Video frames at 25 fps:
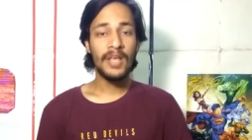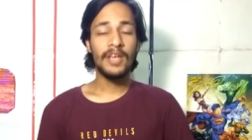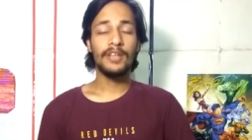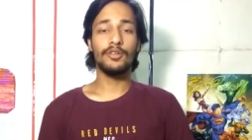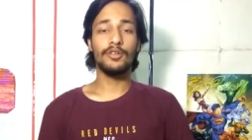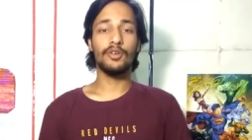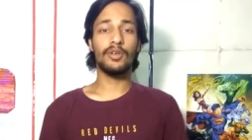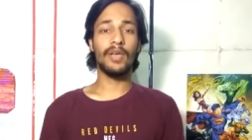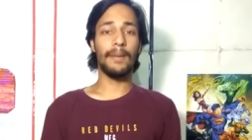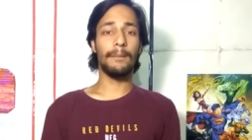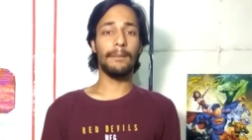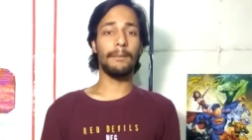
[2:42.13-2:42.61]
You
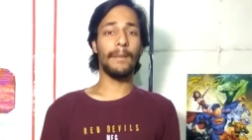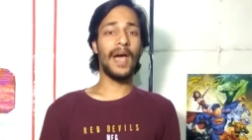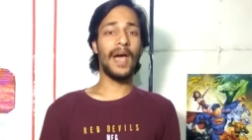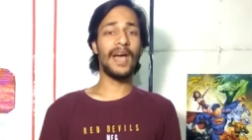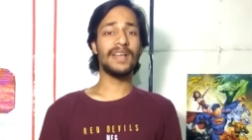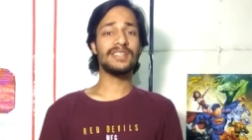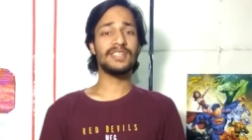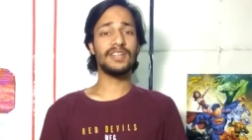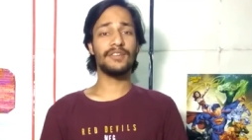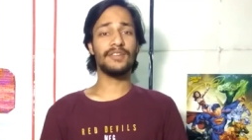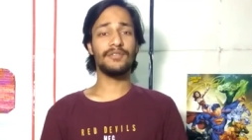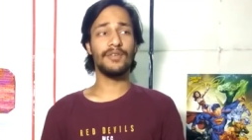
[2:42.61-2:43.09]
can
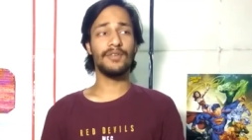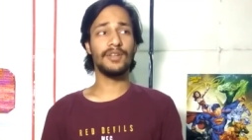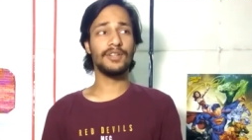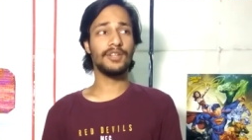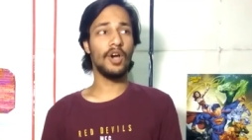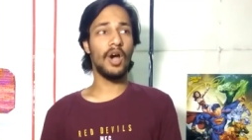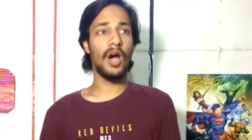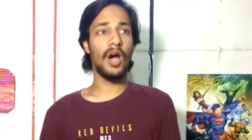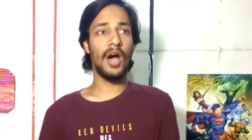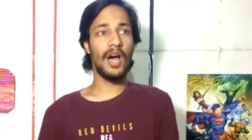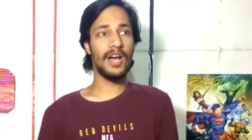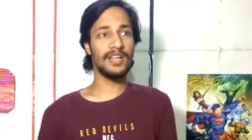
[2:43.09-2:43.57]
match it with
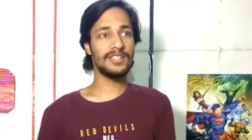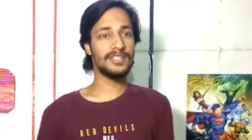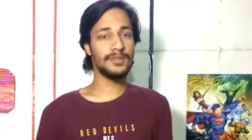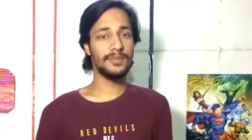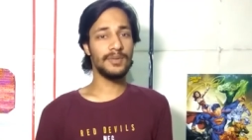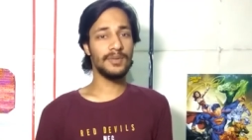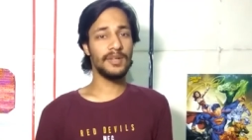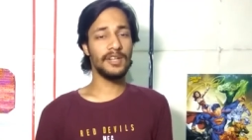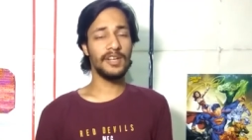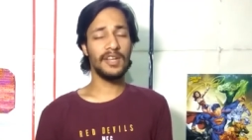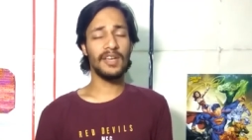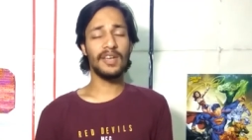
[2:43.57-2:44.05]
your RGB
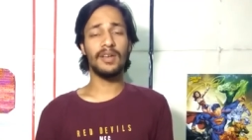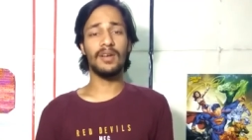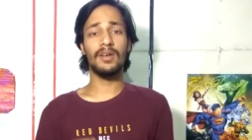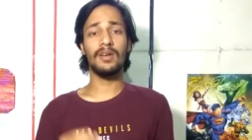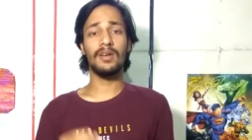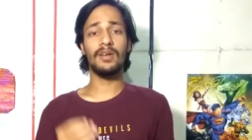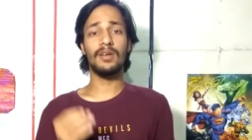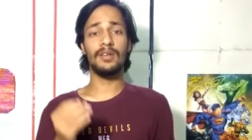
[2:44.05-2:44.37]
rig